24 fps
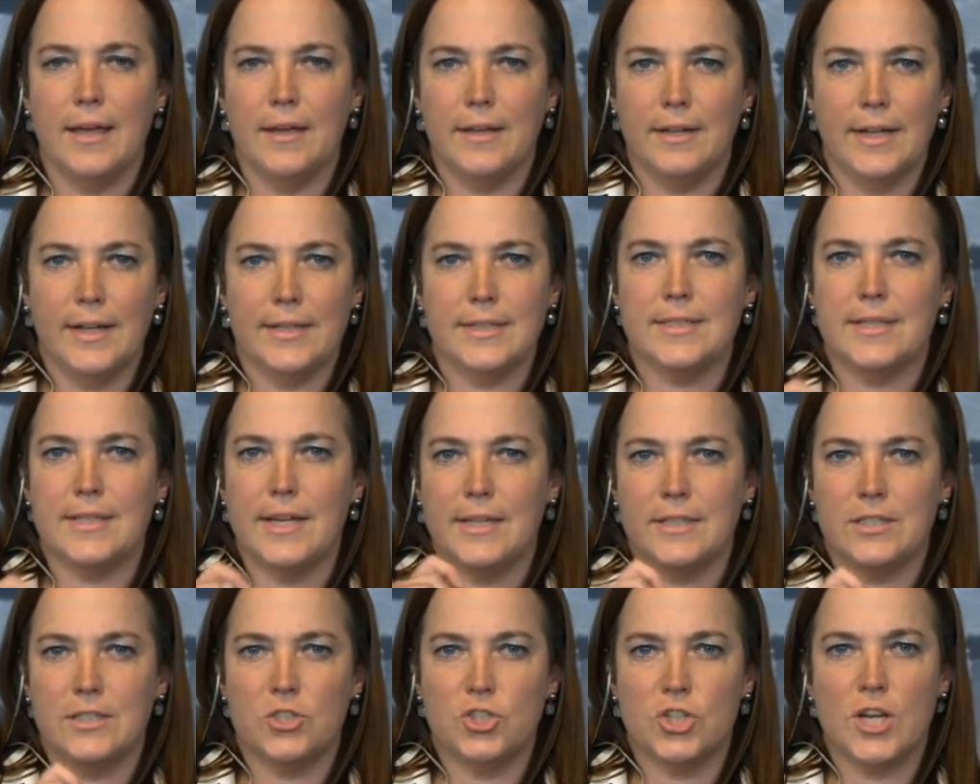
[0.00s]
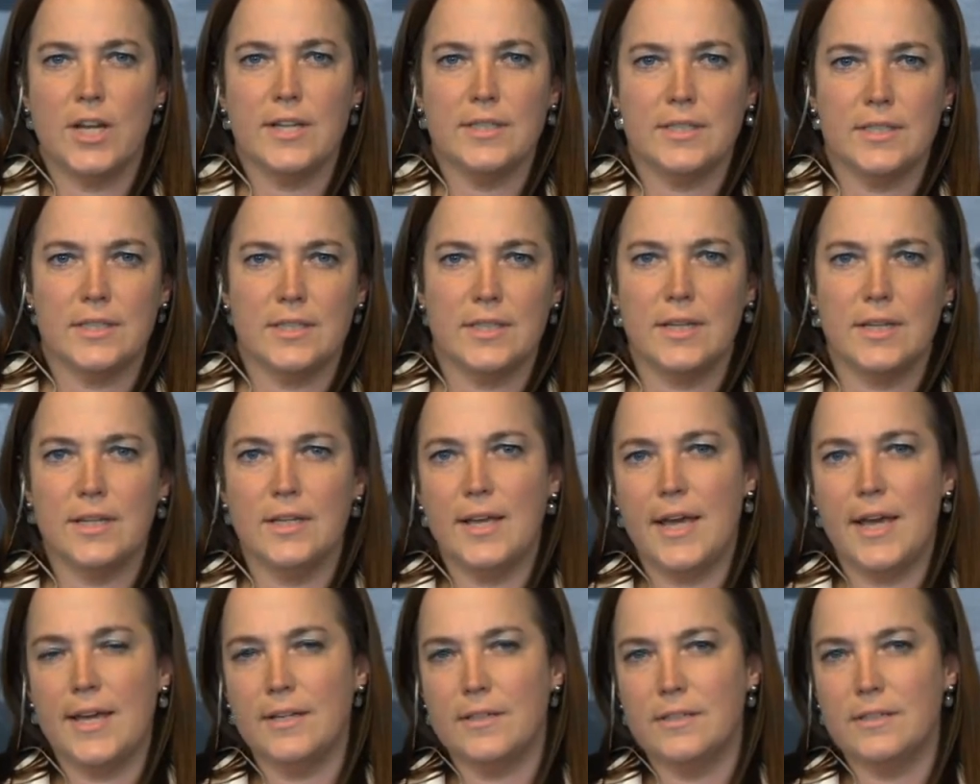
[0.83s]
Let's say it's
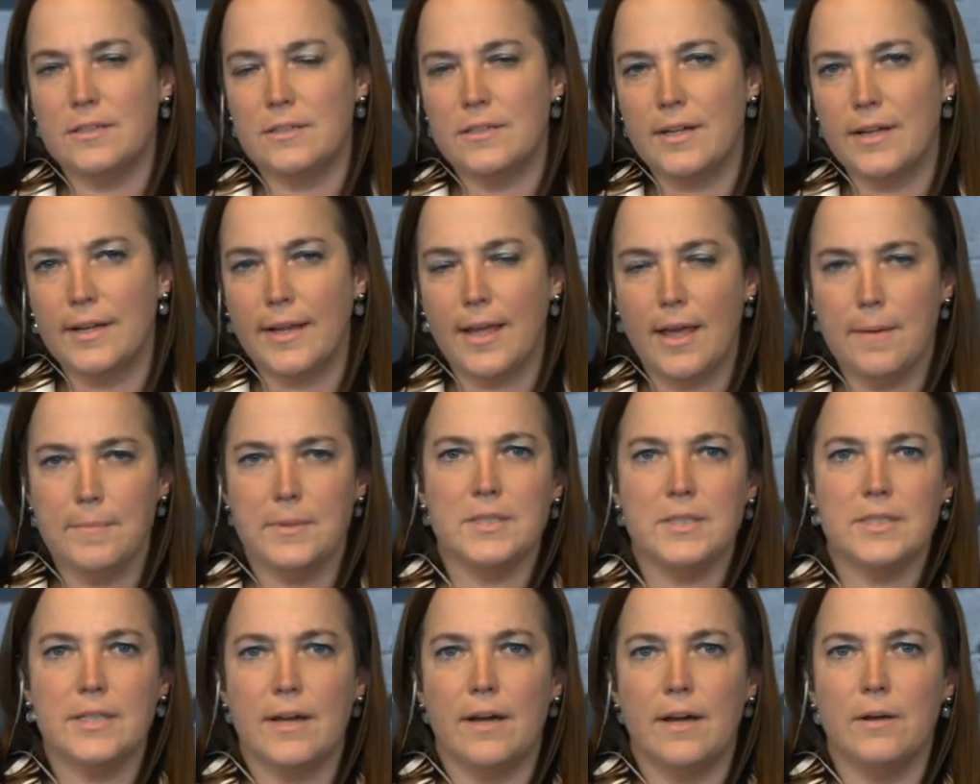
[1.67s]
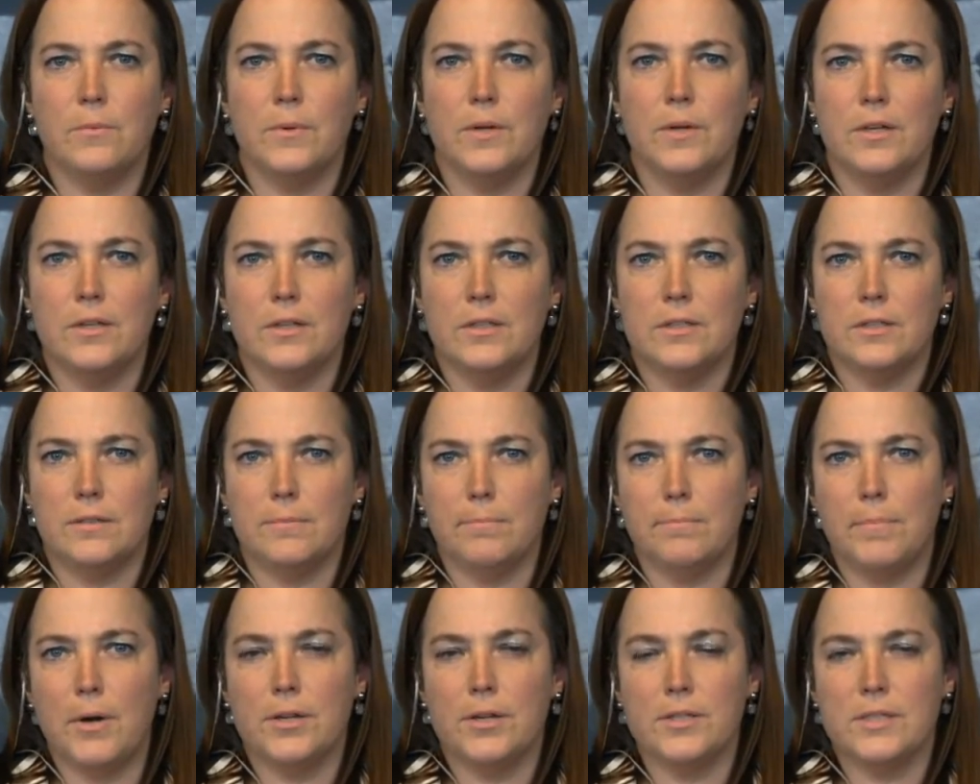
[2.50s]
JSE and it's like MSCI World
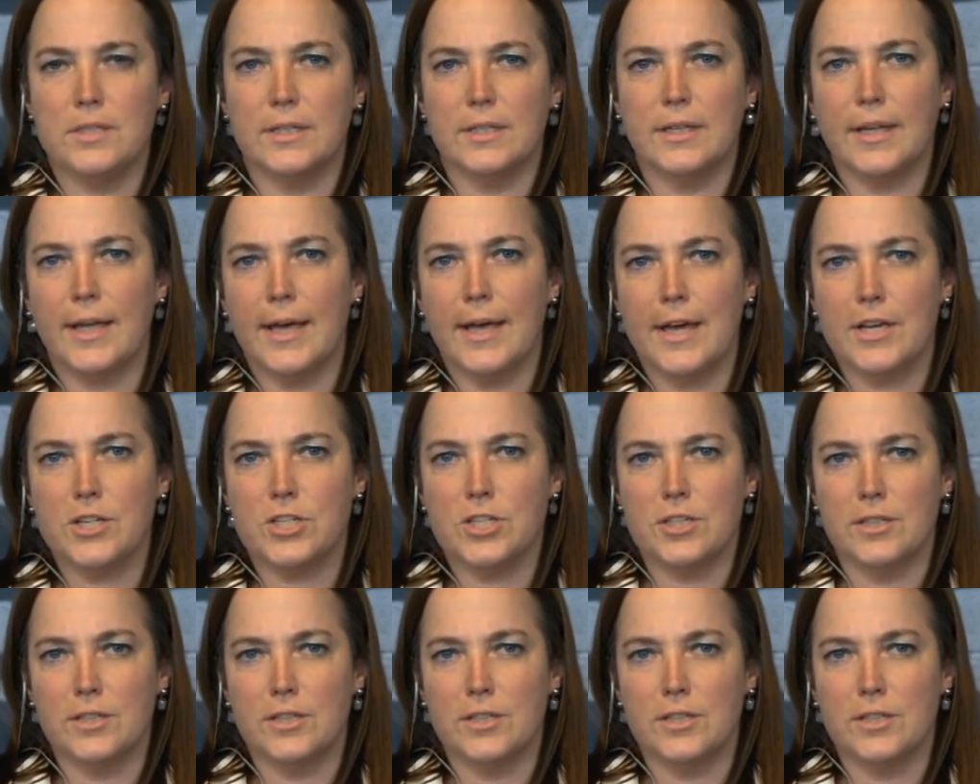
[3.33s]
and bonds and cash,